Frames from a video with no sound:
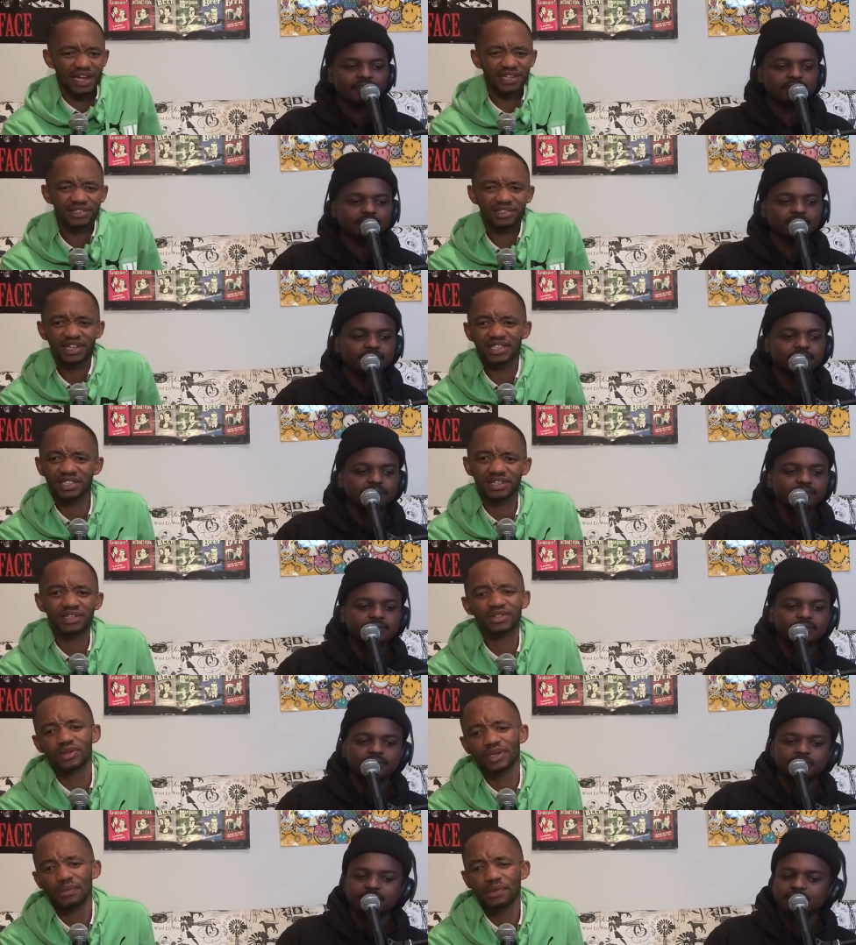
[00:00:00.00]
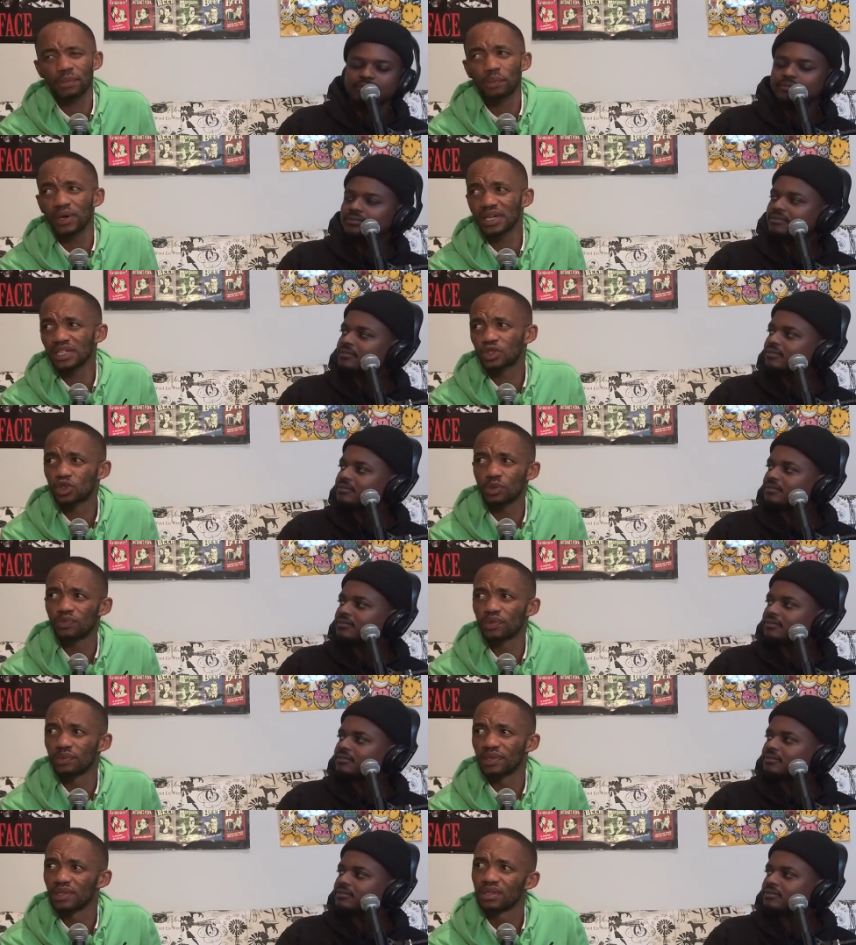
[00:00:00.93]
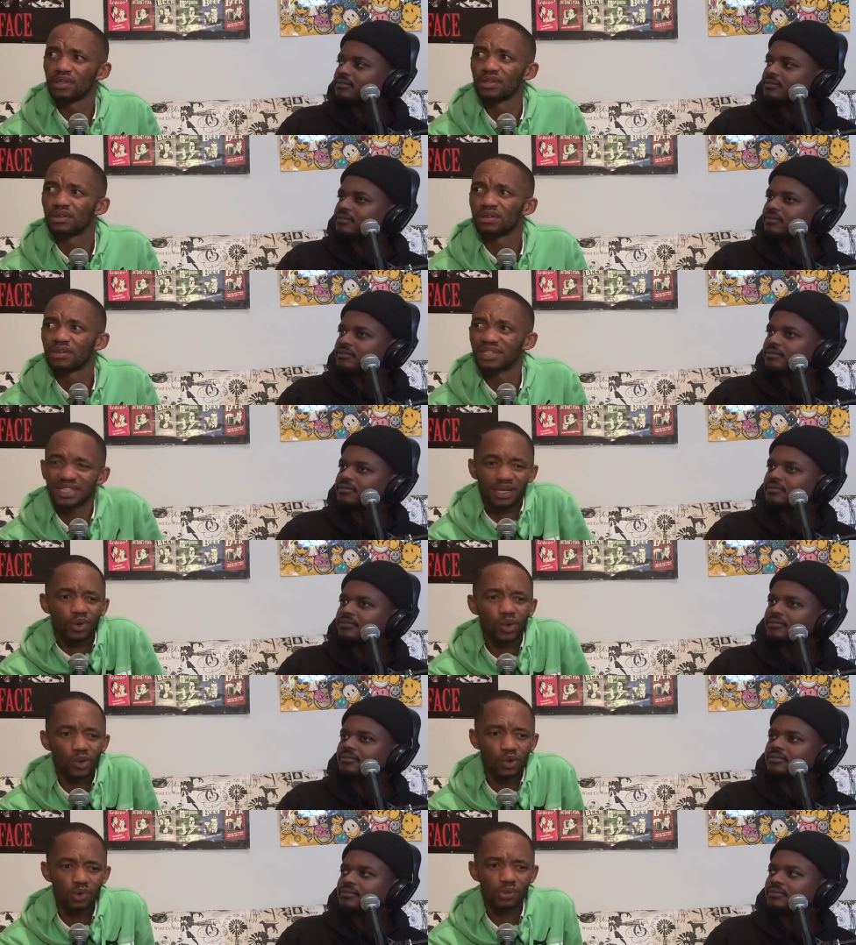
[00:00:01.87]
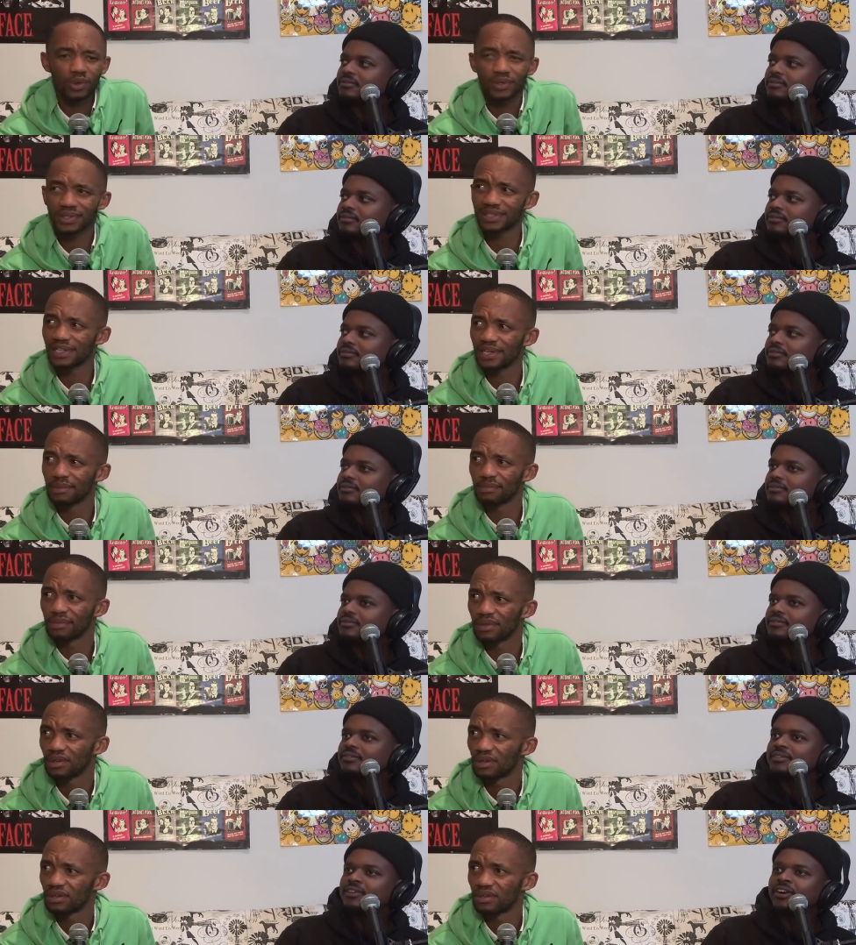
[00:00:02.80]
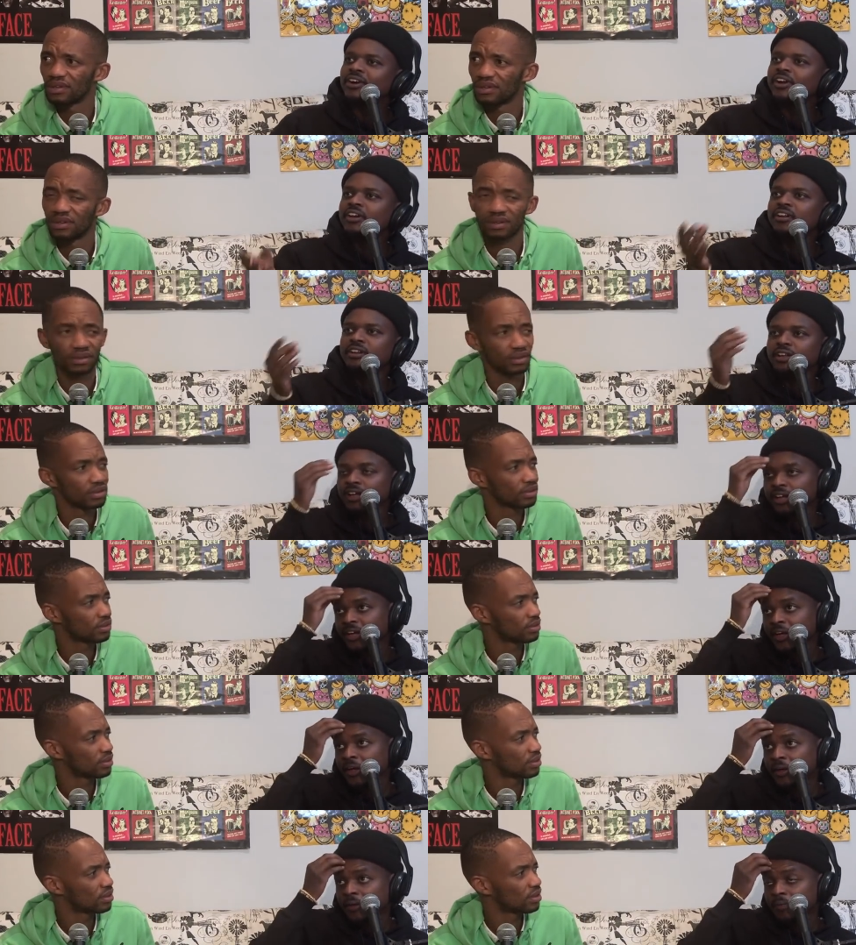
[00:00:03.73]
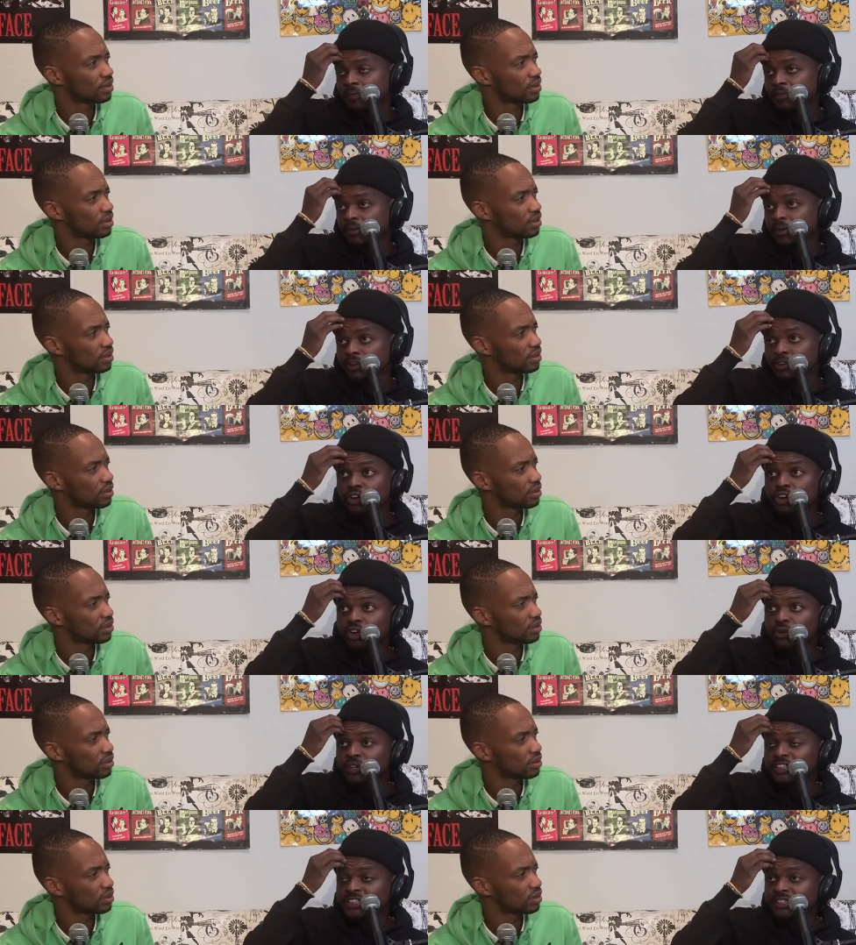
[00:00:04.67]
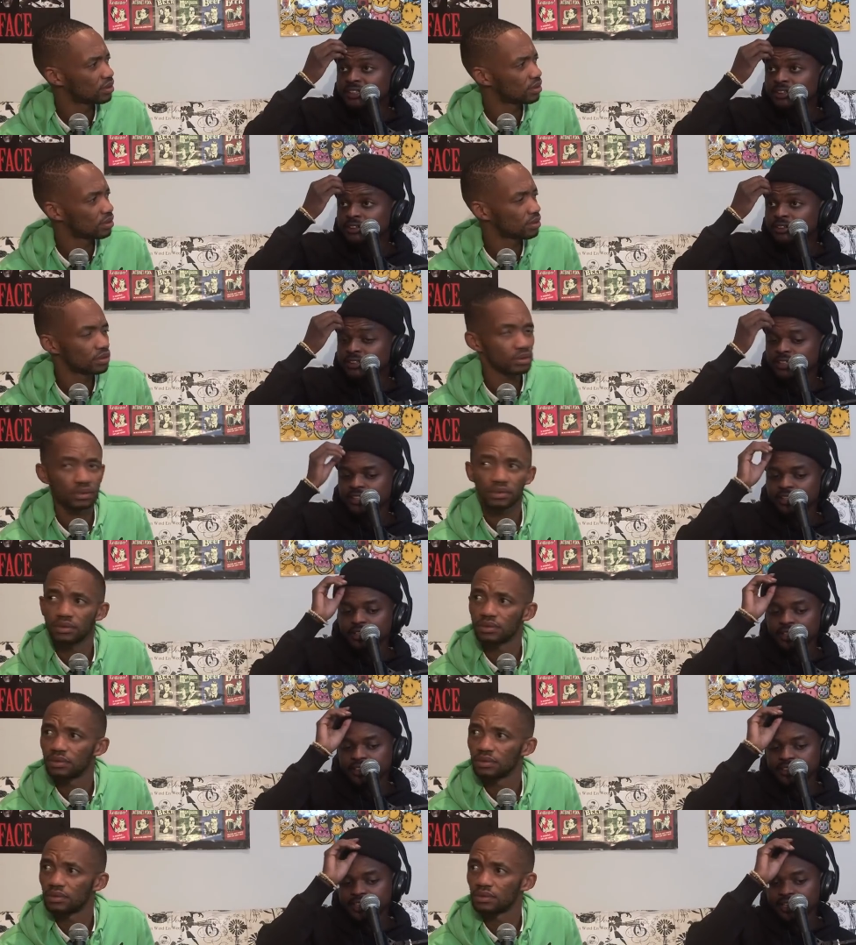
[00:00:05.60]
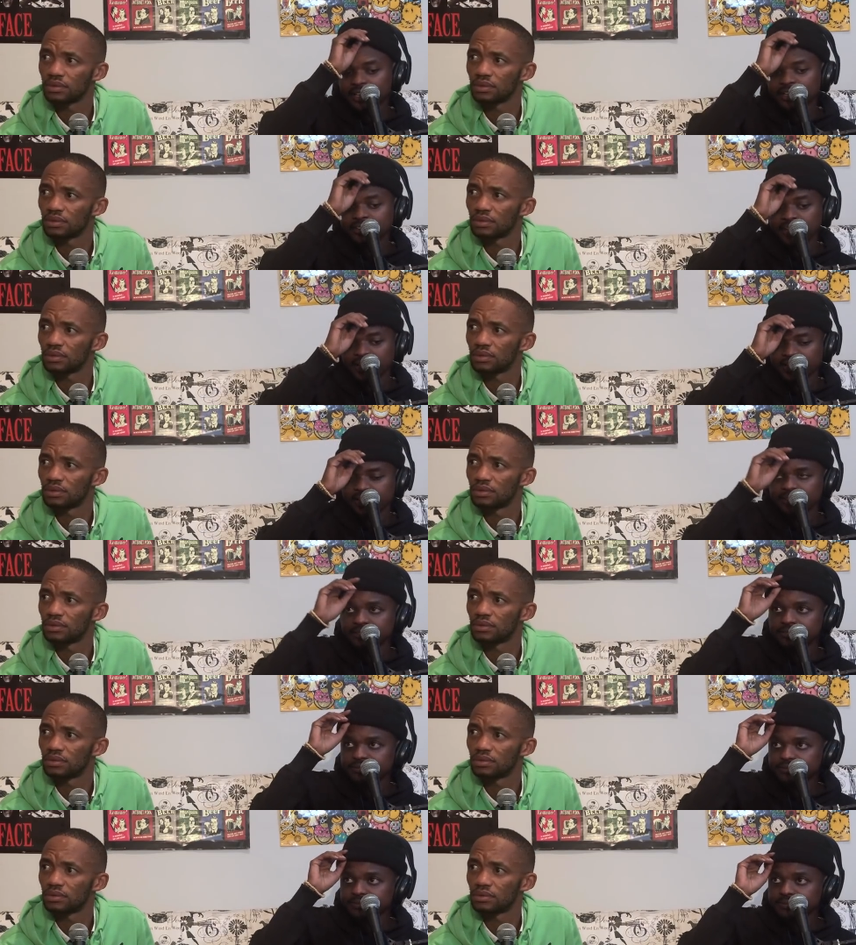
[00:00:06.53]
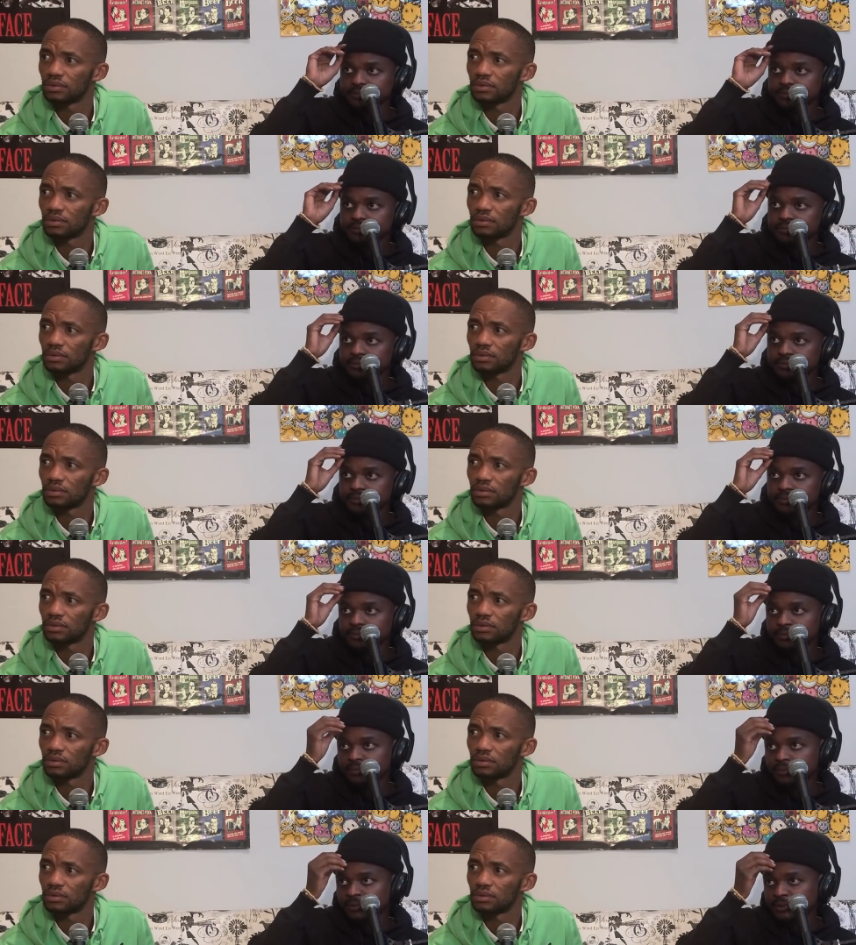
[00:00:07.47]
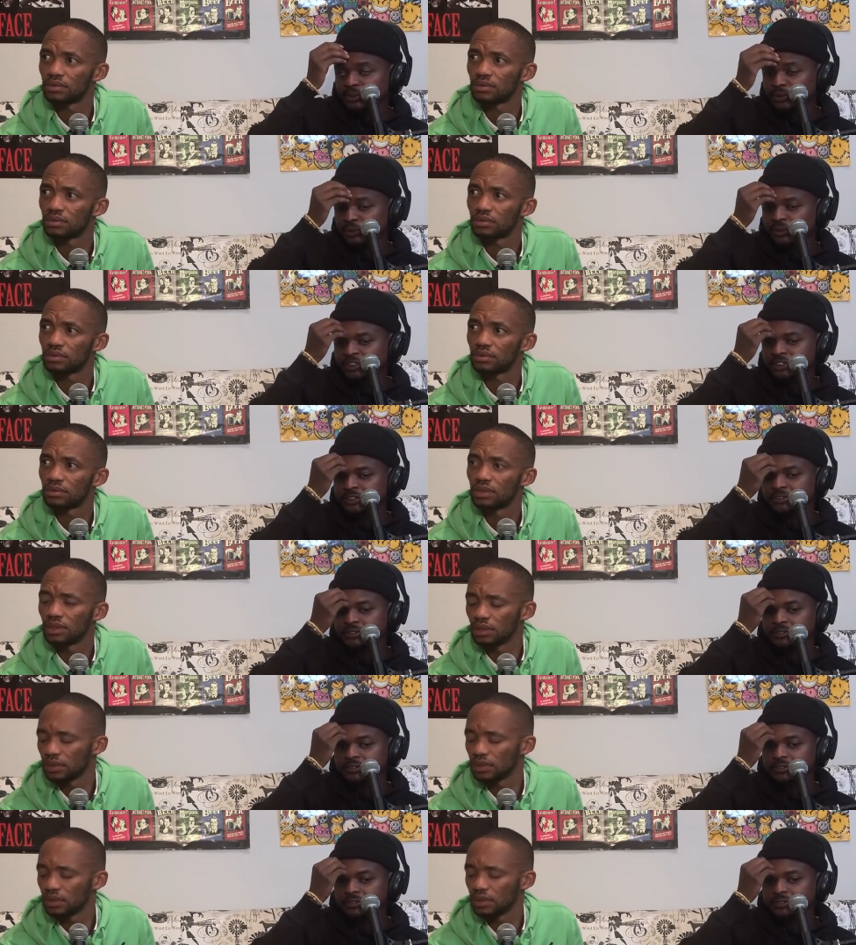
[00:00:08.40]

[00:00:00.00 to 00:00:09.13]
Speaker 1: It's it's it's gonna be a pointless trip for me because I go home all the time.
Speaker 2: All right. Okay. Um, you got a question, Ghost Lady? Hashtag Ask Len. Ask Len. Mm, what's your question?